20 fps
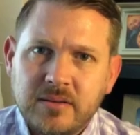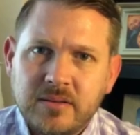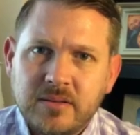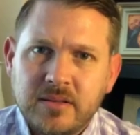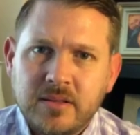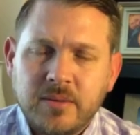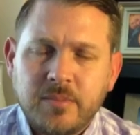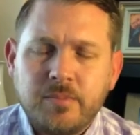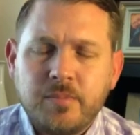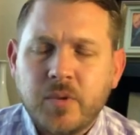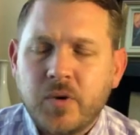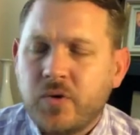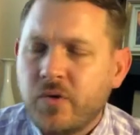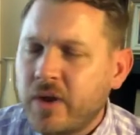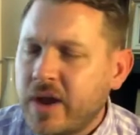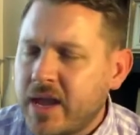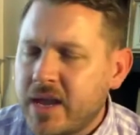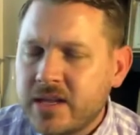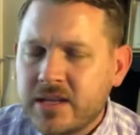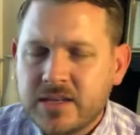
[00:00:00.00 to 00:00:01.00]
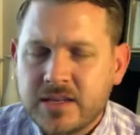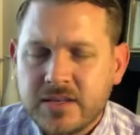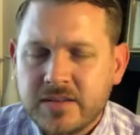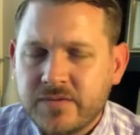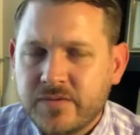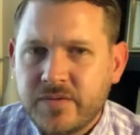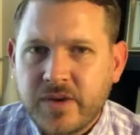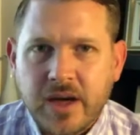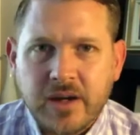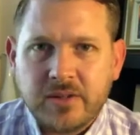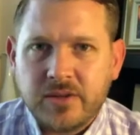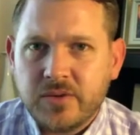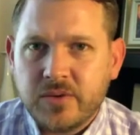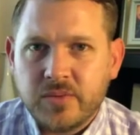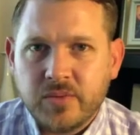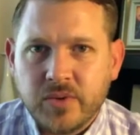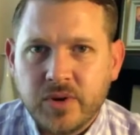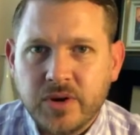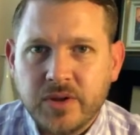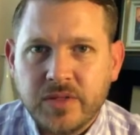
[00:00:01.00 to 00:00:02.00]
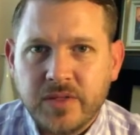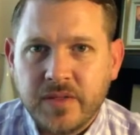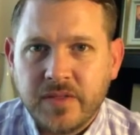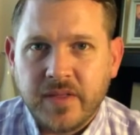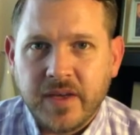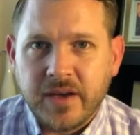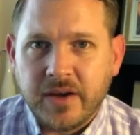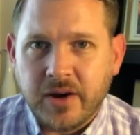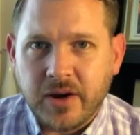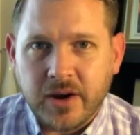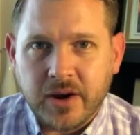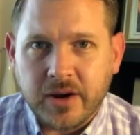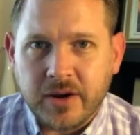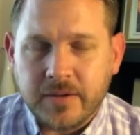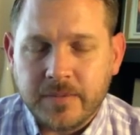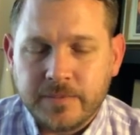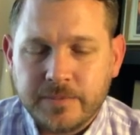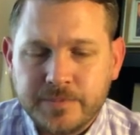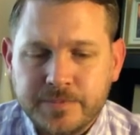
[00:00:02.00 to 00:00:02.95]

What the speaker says: the great value and worth that they are.